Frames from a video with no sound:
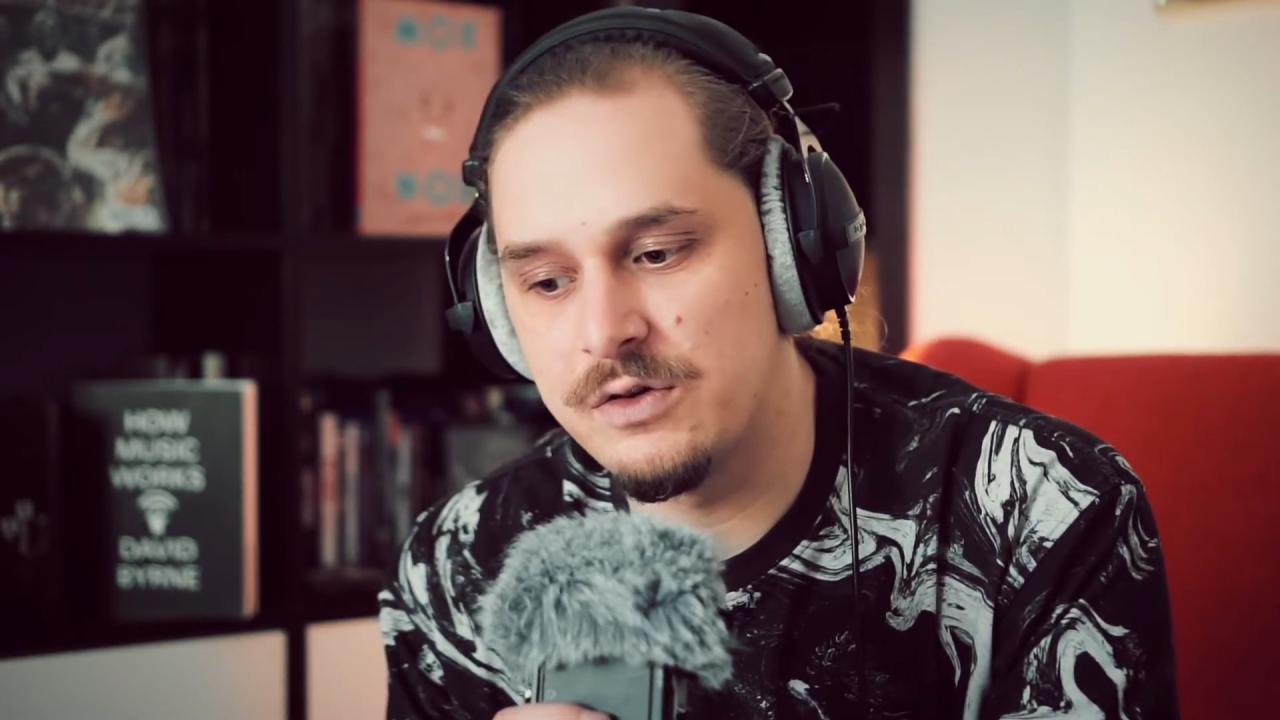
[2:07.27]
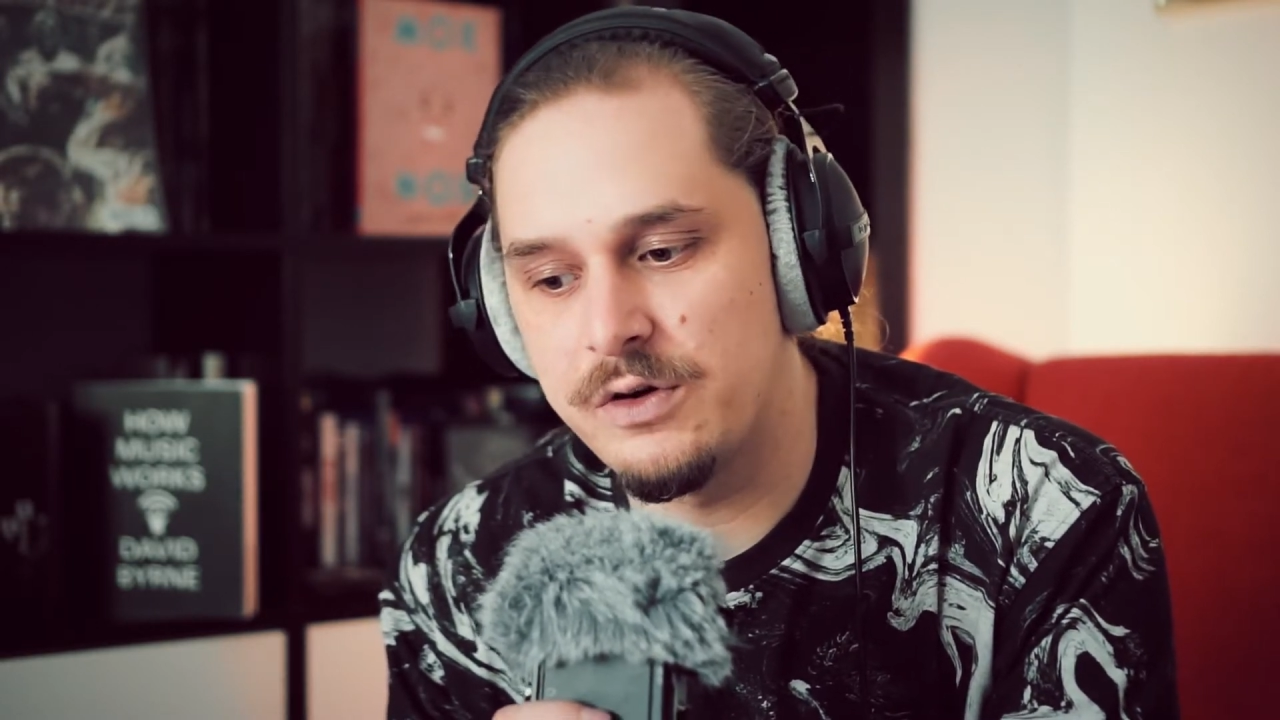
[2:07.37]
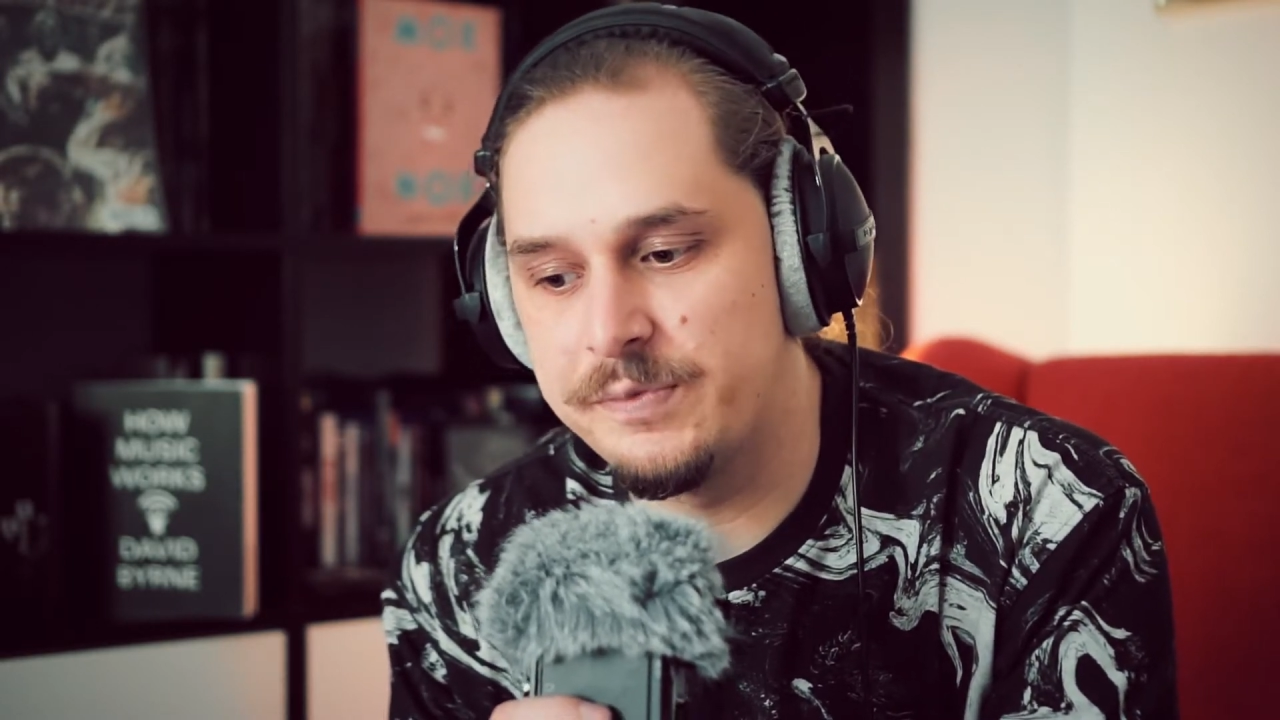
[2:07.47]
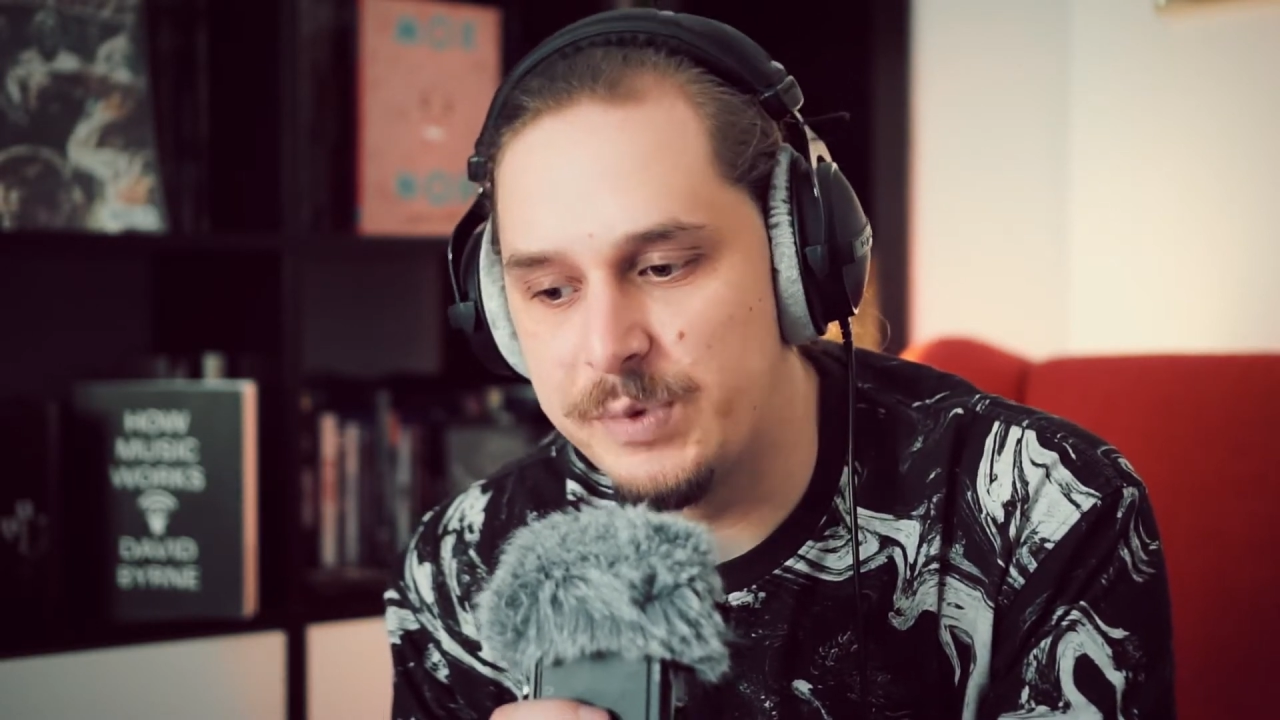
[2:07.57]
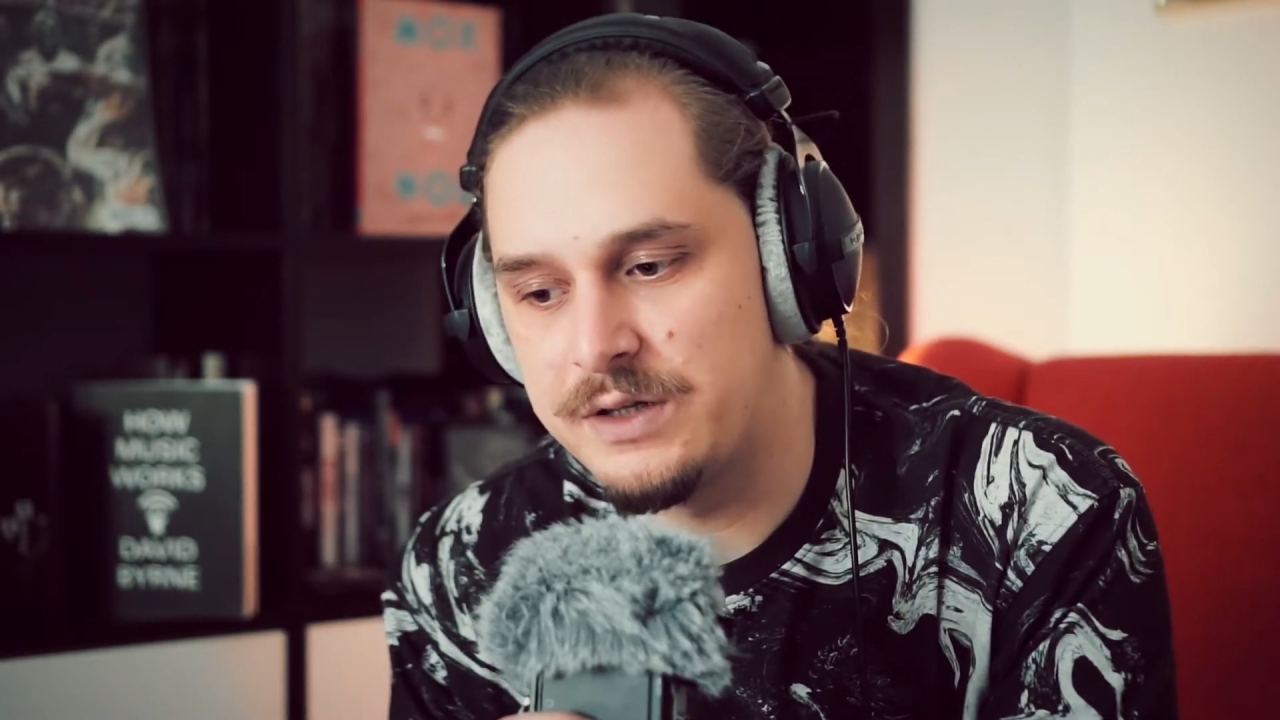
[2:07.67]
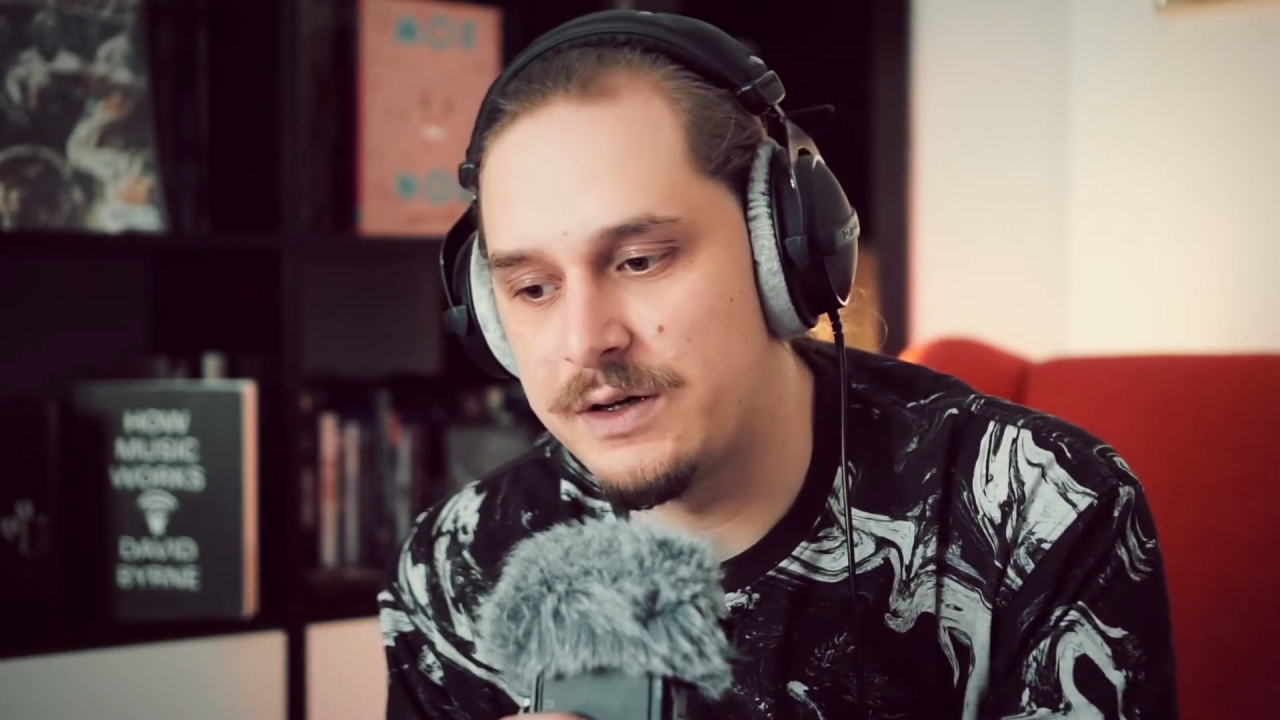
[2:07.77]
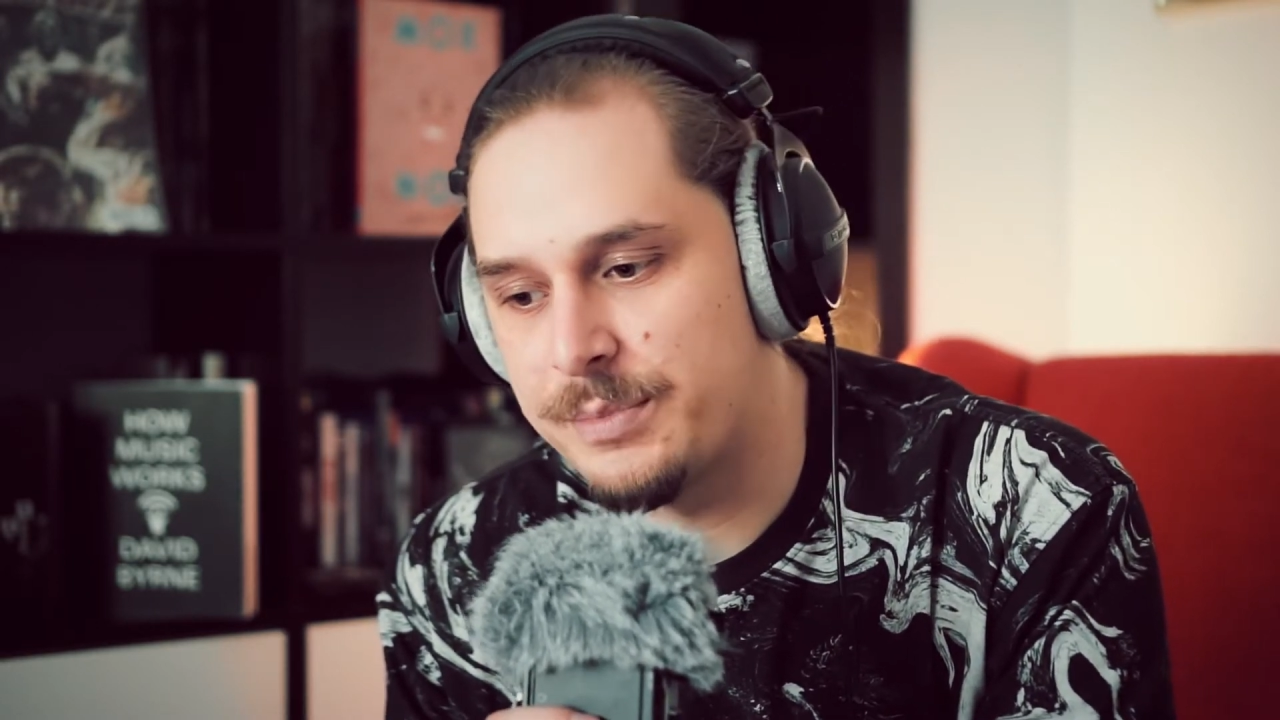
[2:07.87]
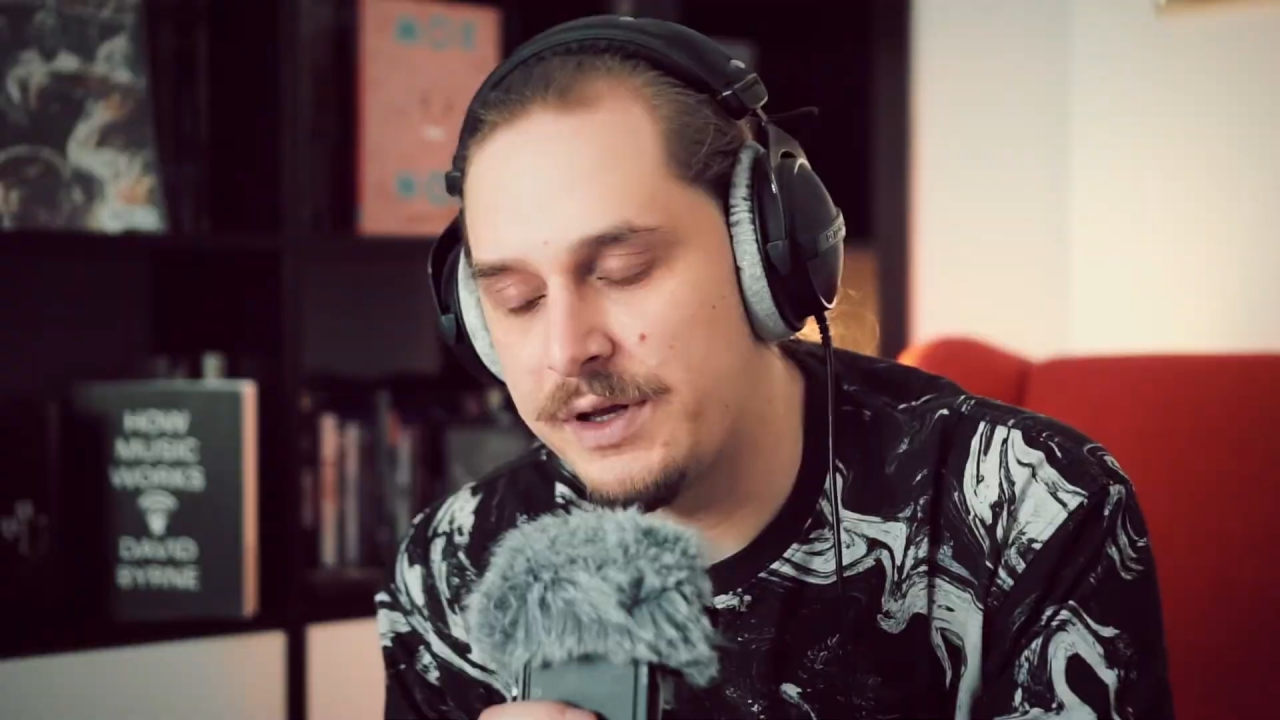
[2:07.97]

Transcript: sort of build